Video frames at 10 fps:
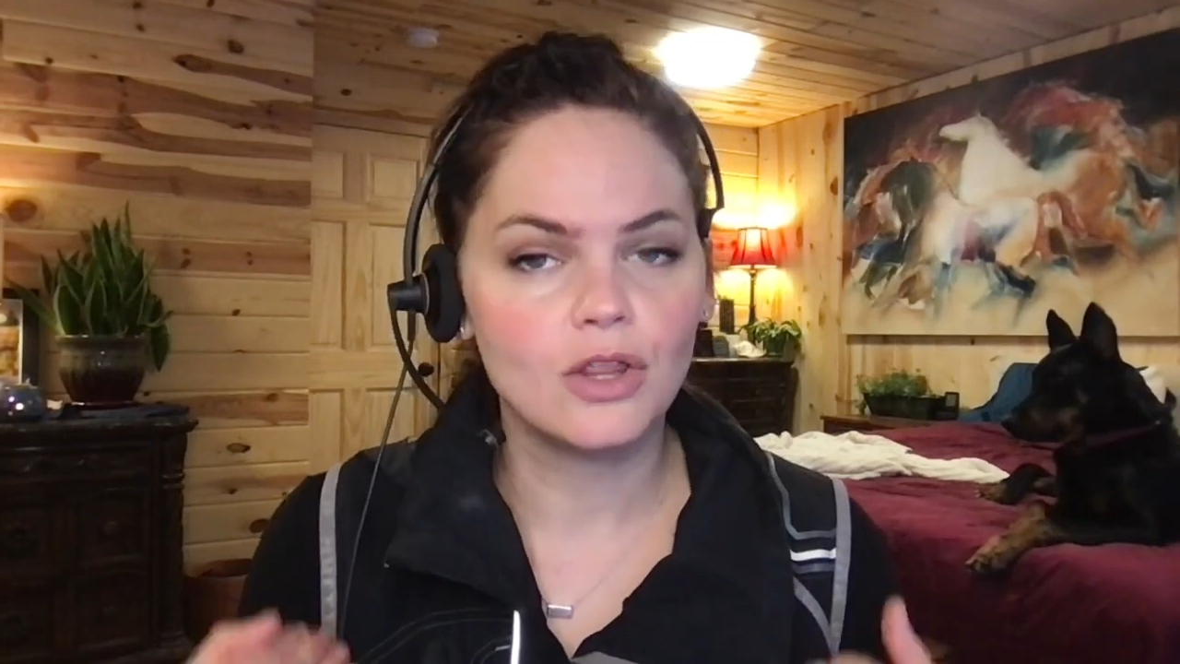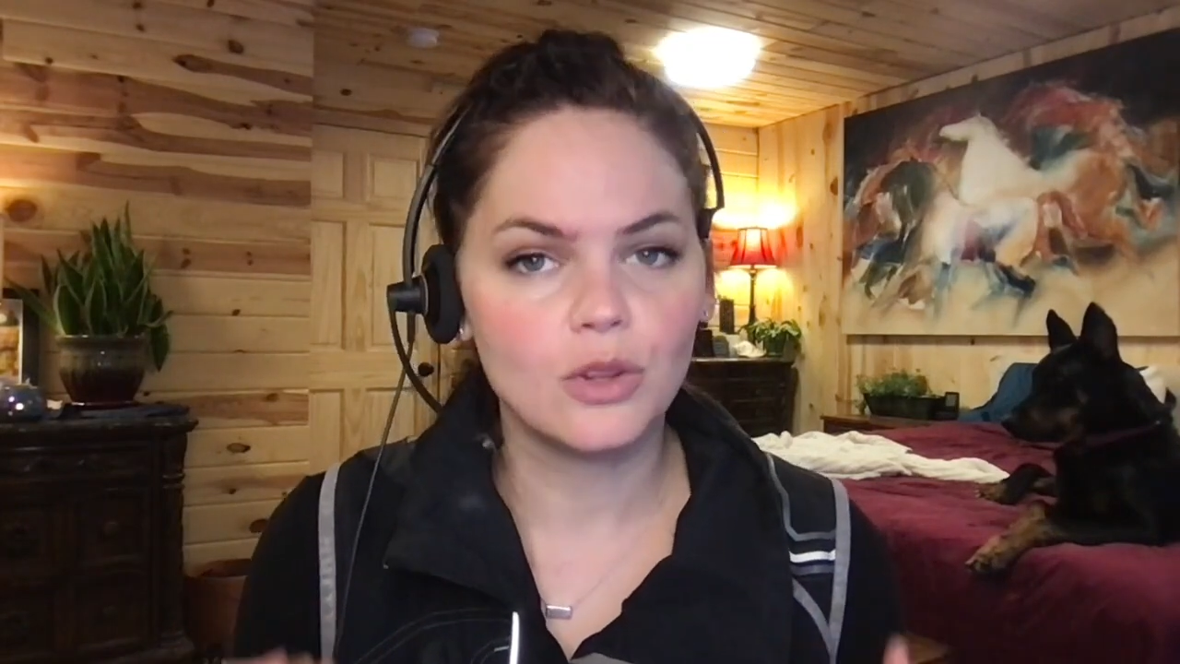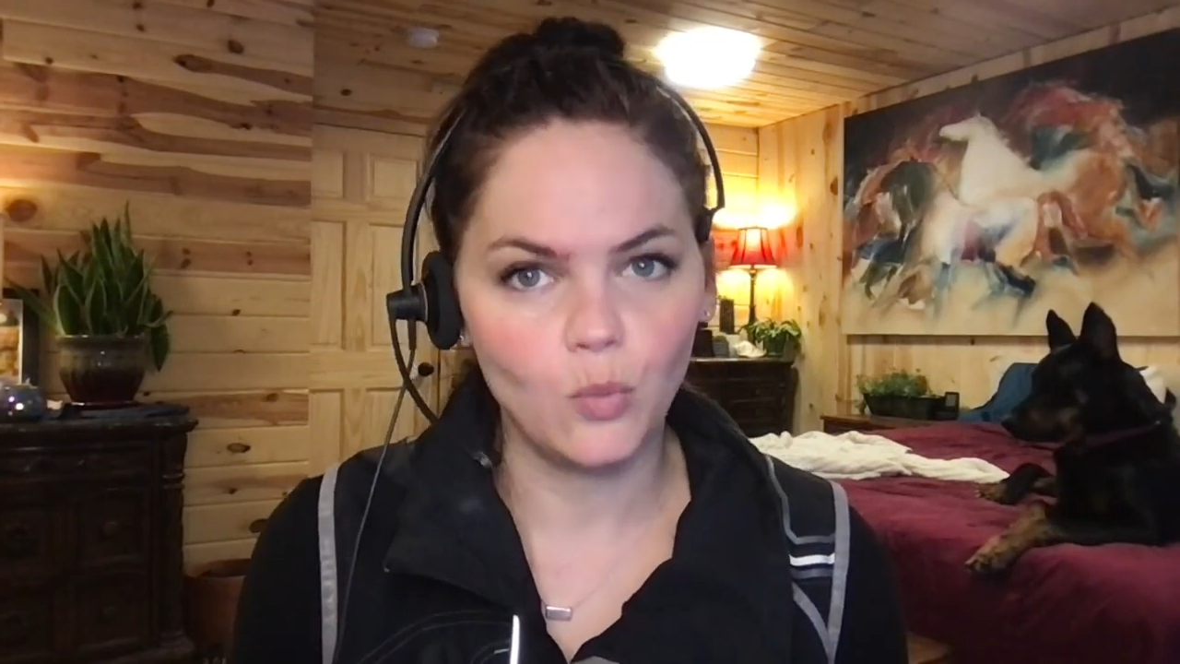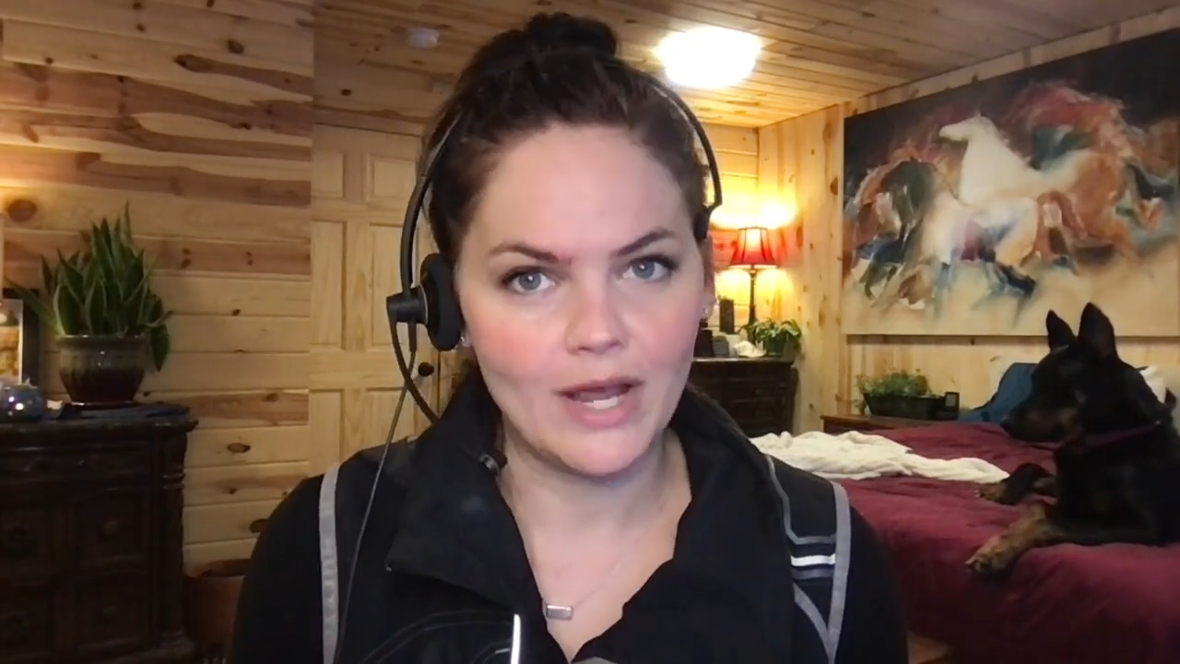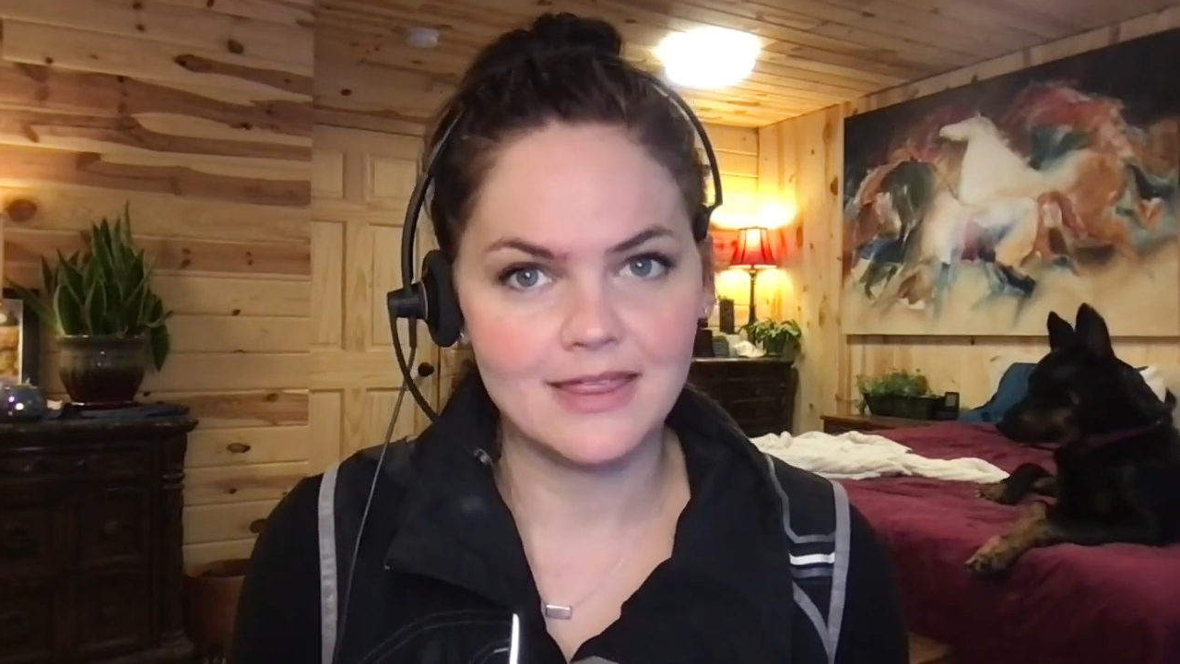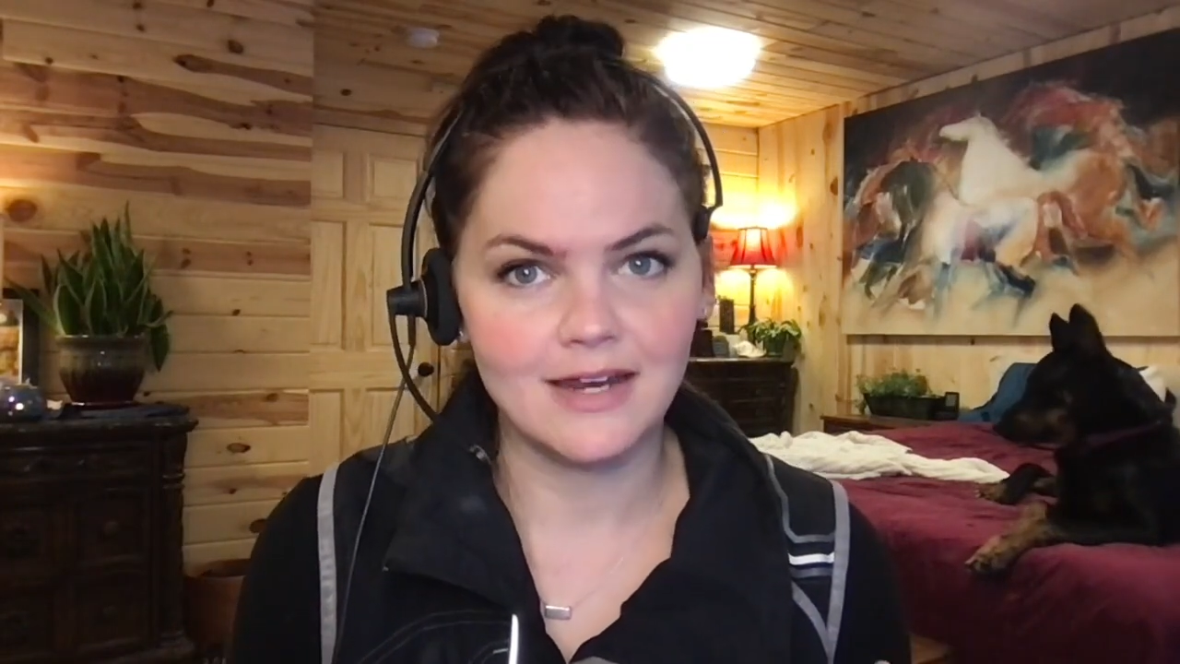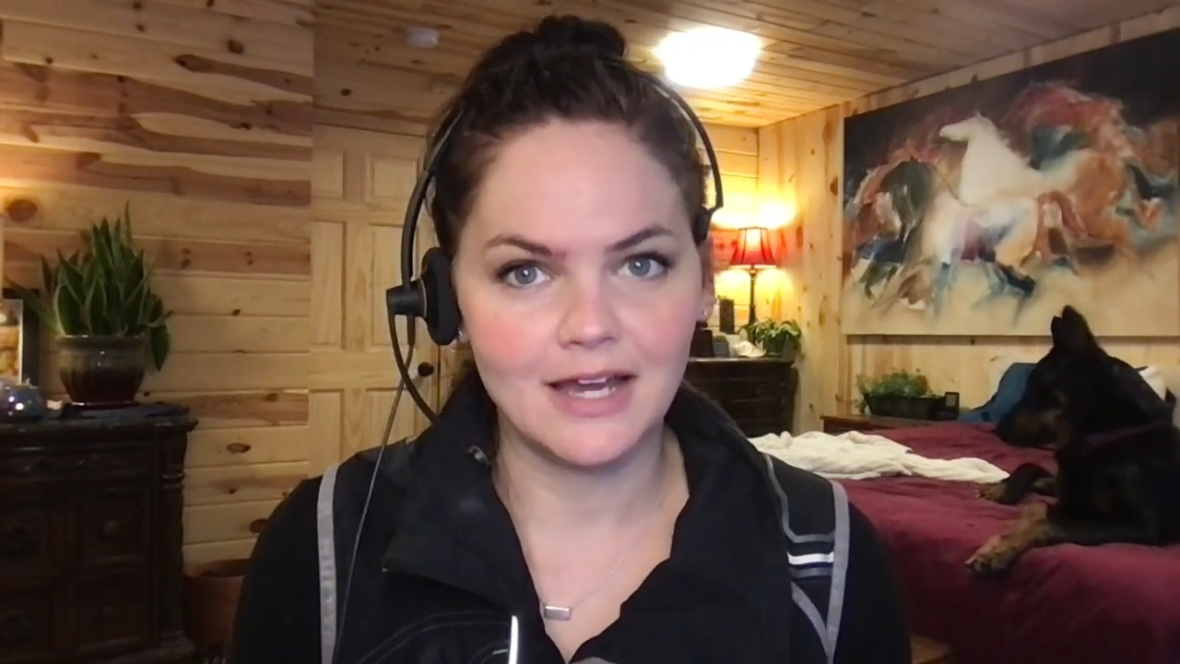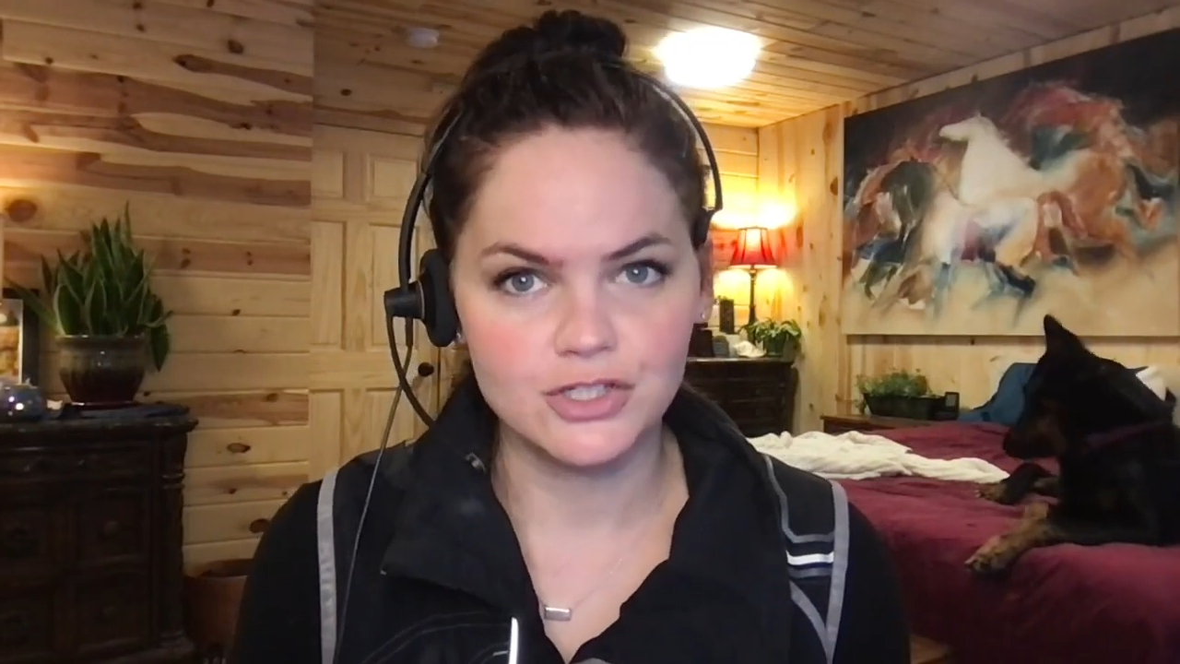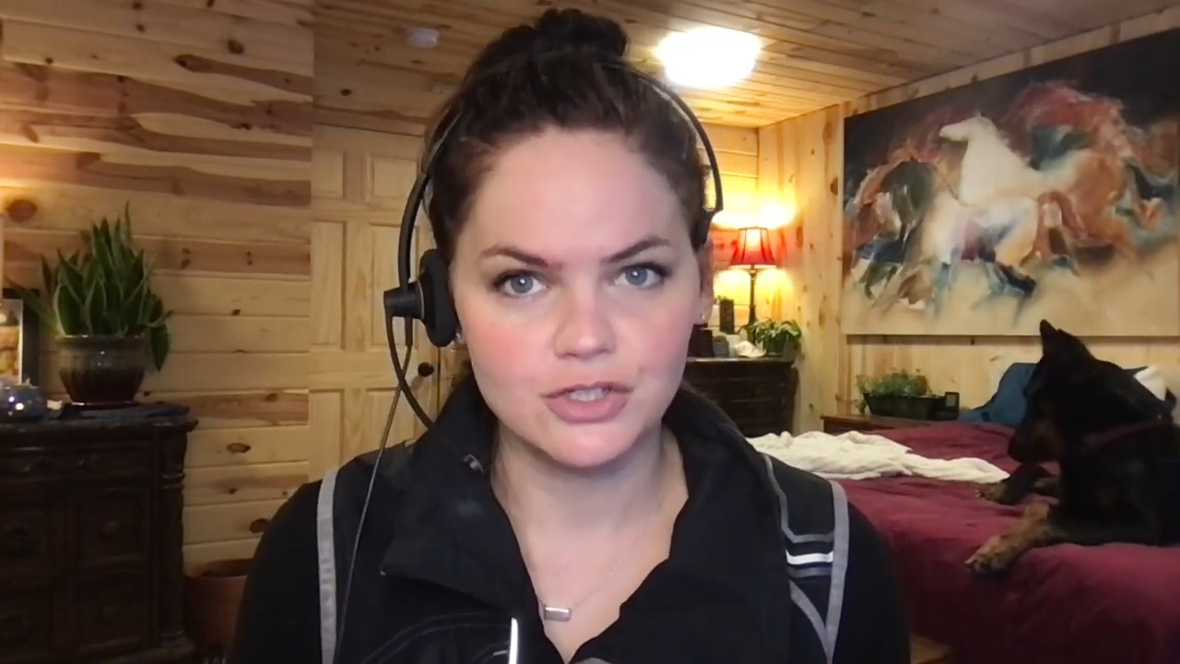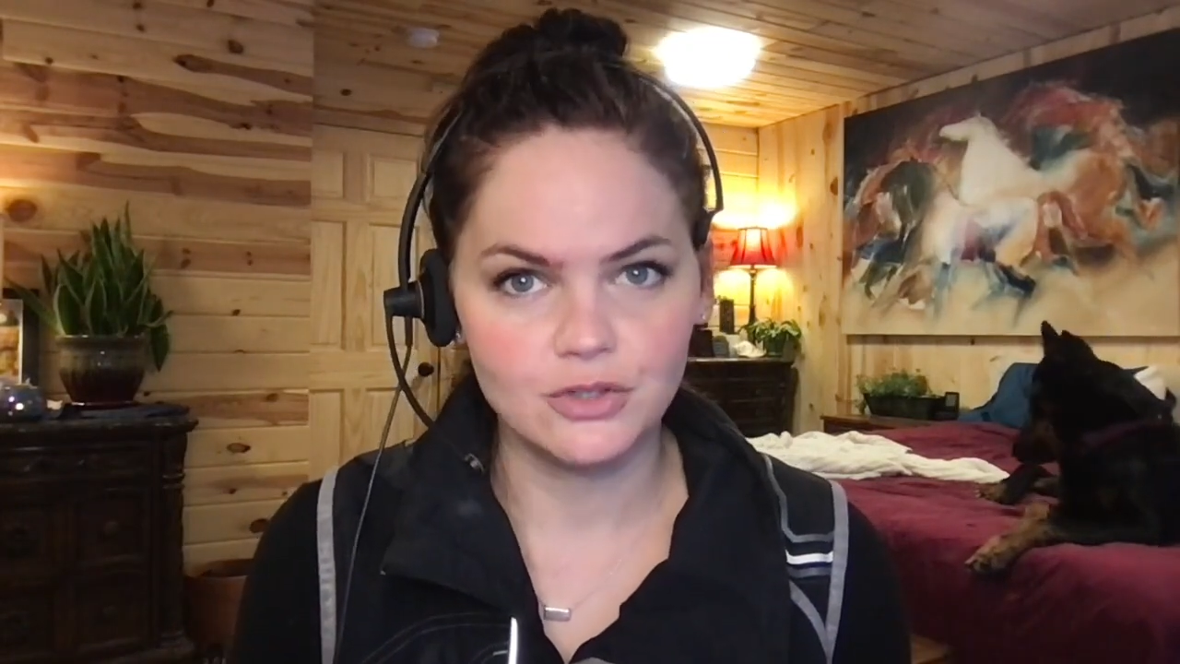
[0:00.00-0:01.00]
the way that I
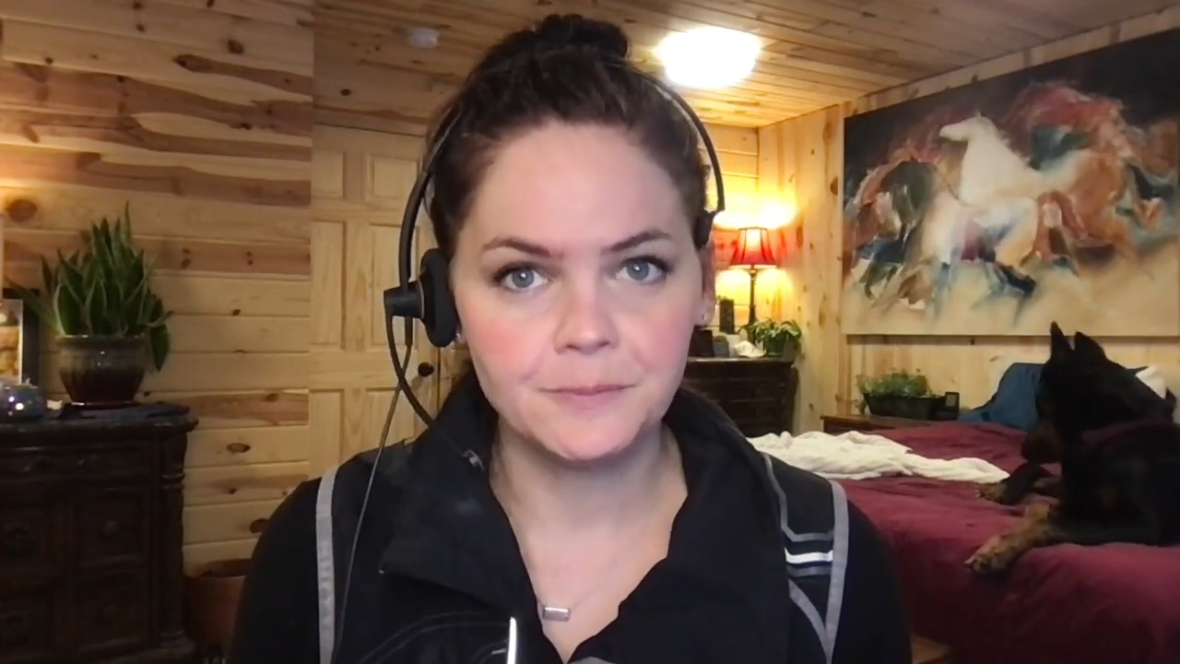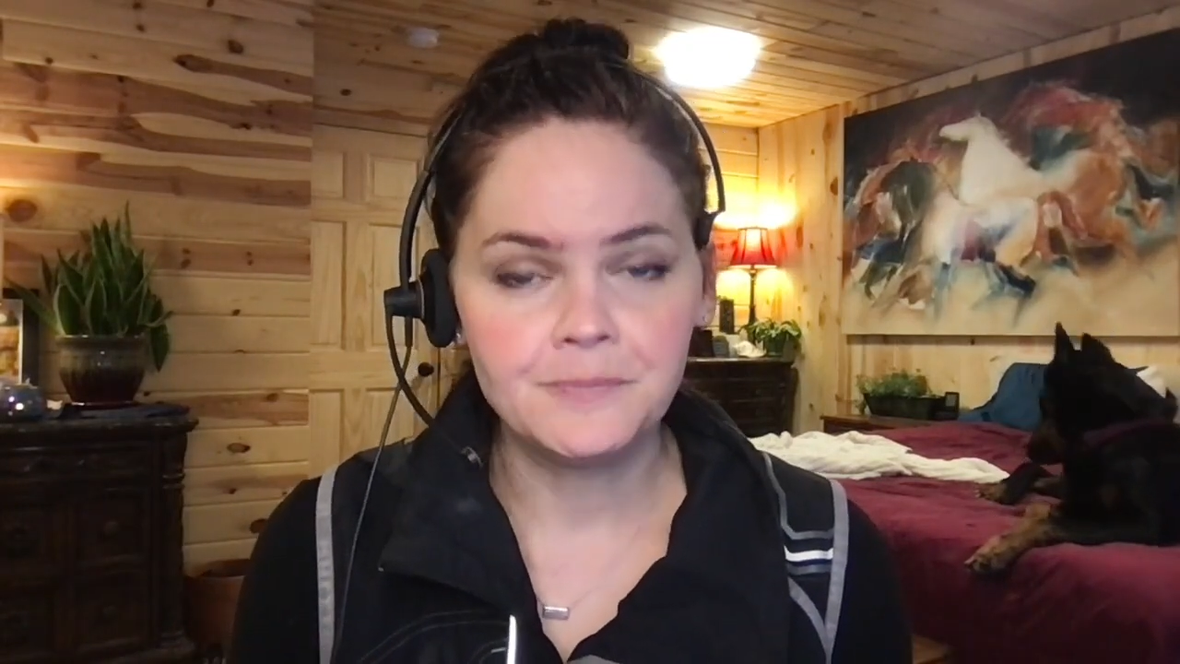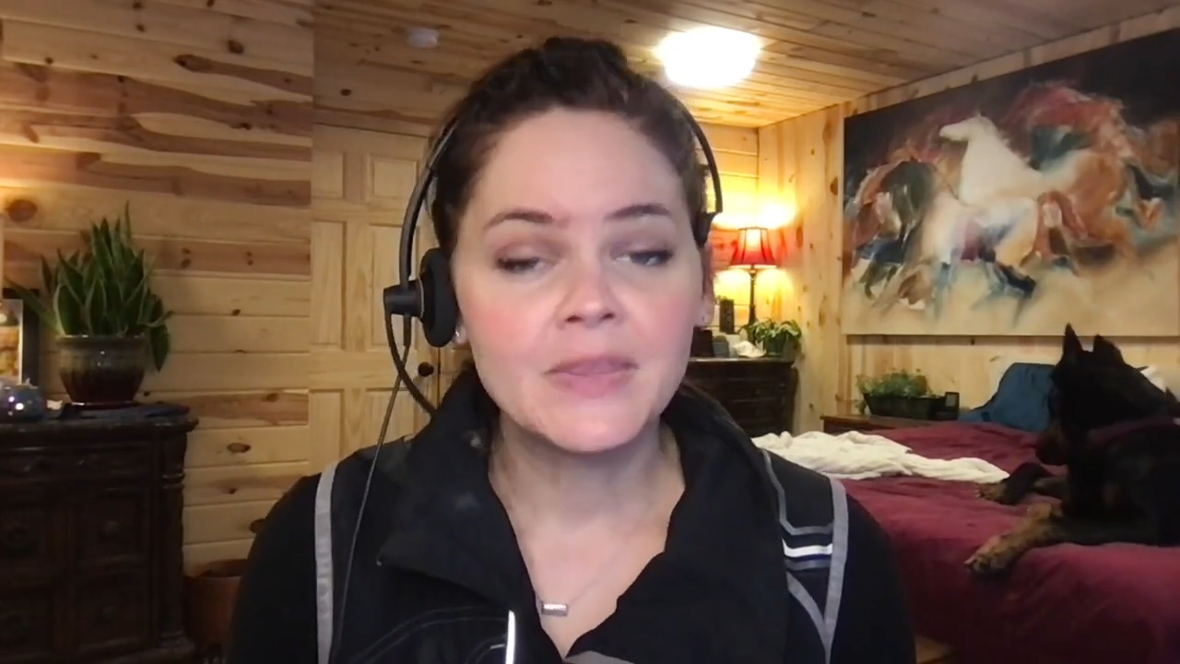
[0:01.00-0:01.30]
do.